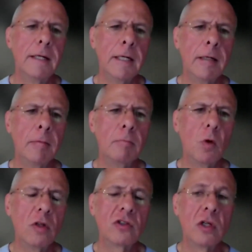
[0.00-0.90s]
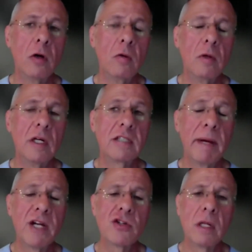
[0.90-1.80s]
Also,
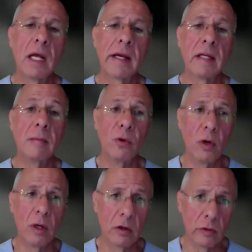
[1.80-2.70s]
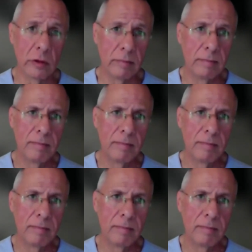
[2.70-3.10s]
especially like in the boiler room.